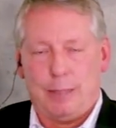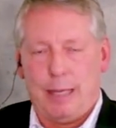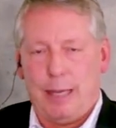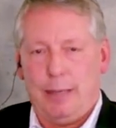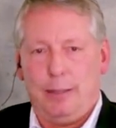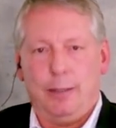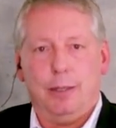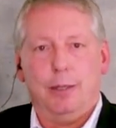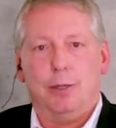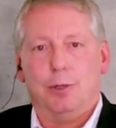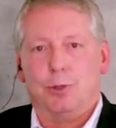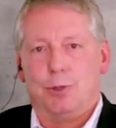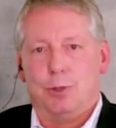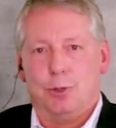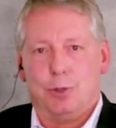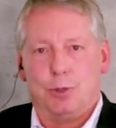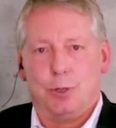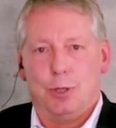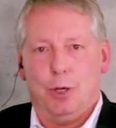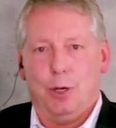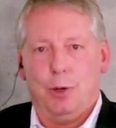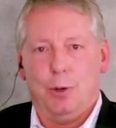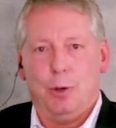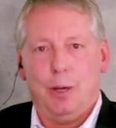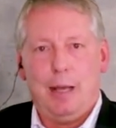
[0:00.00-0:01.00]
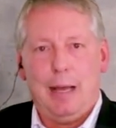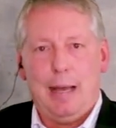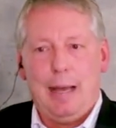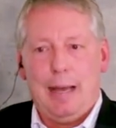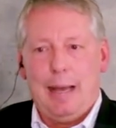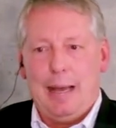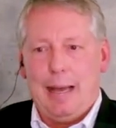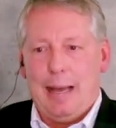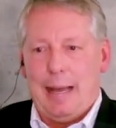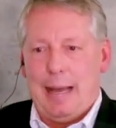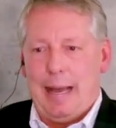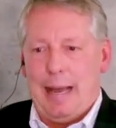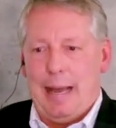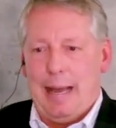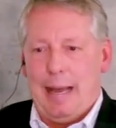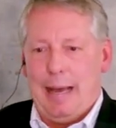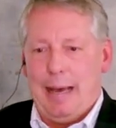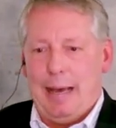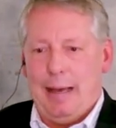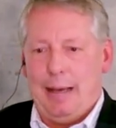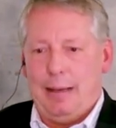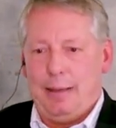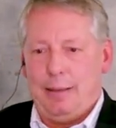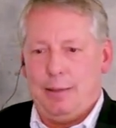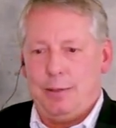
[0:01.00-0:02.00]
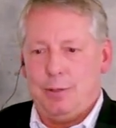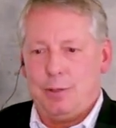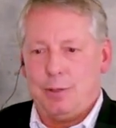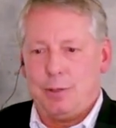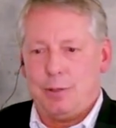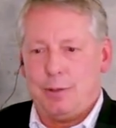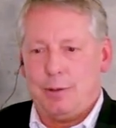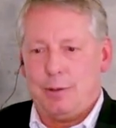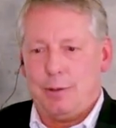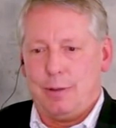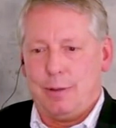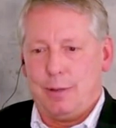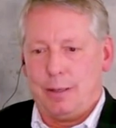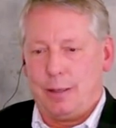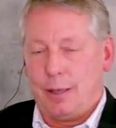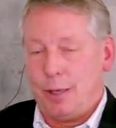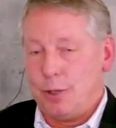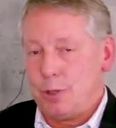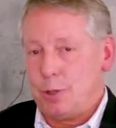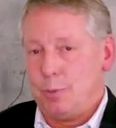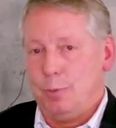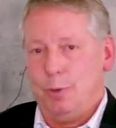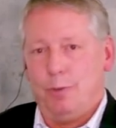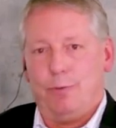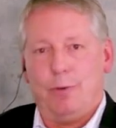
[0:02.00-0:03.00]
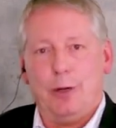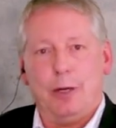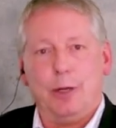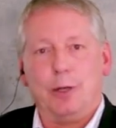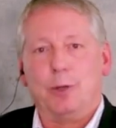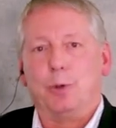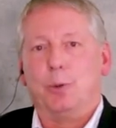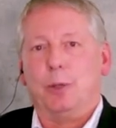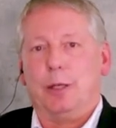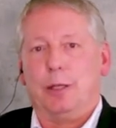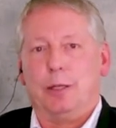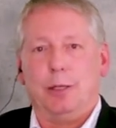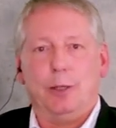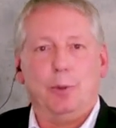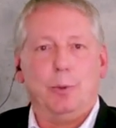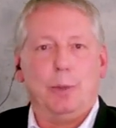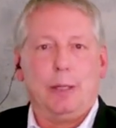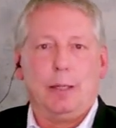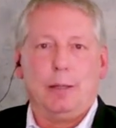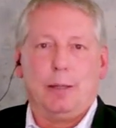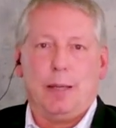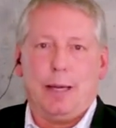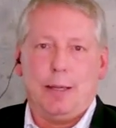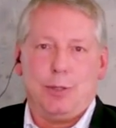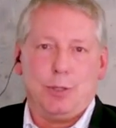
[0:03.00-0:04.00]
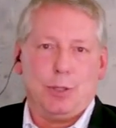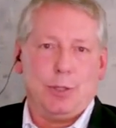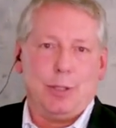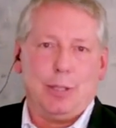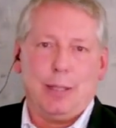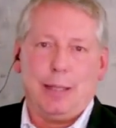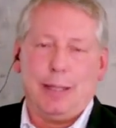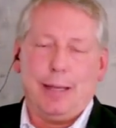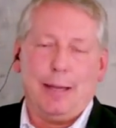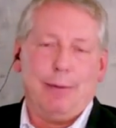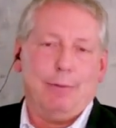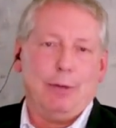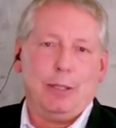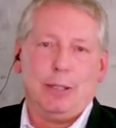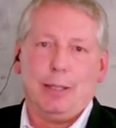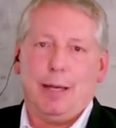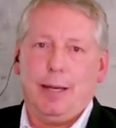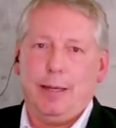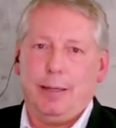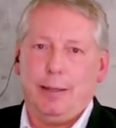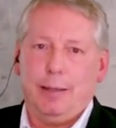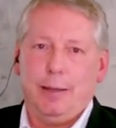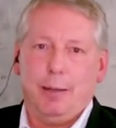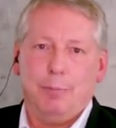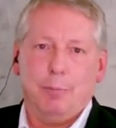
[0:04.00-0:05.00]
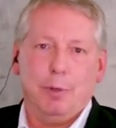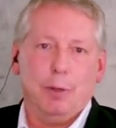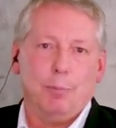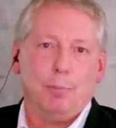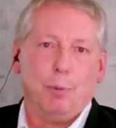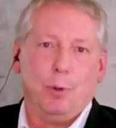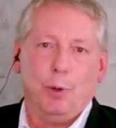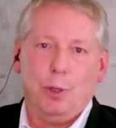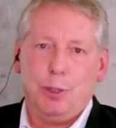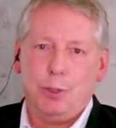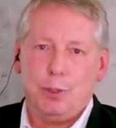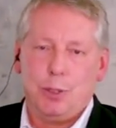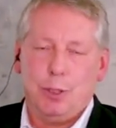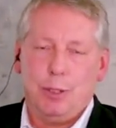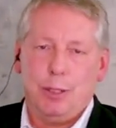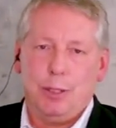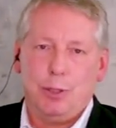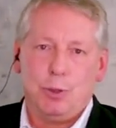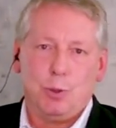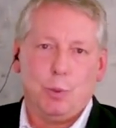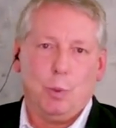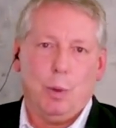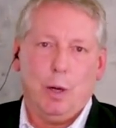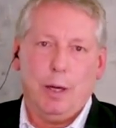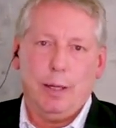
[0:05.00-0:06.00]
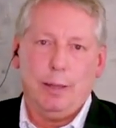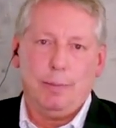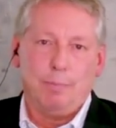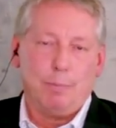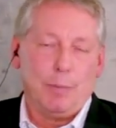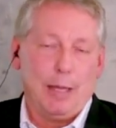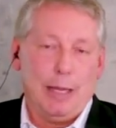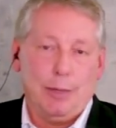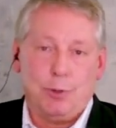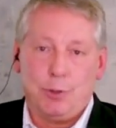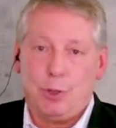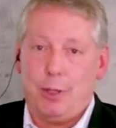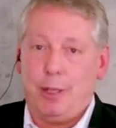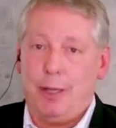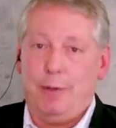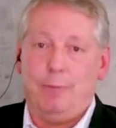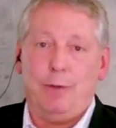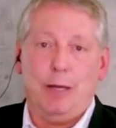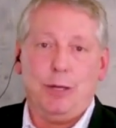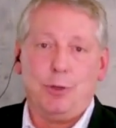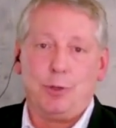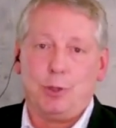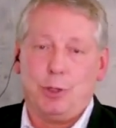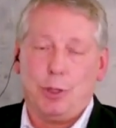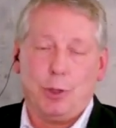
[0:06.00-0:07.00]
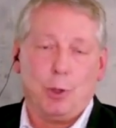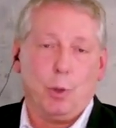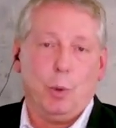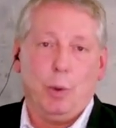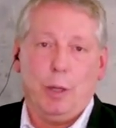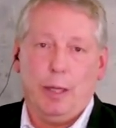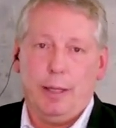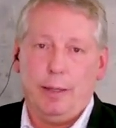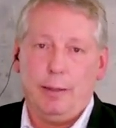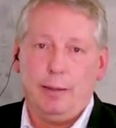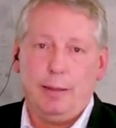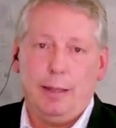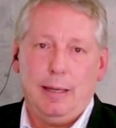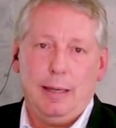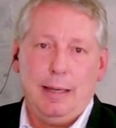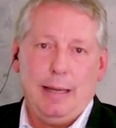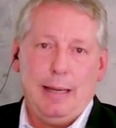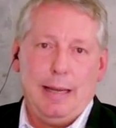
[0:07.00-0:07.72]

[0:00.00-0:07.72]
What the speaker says: 10 years or so. And the customer very quickly realizes that they have a tiny number of points in each one. And so they eventually quit.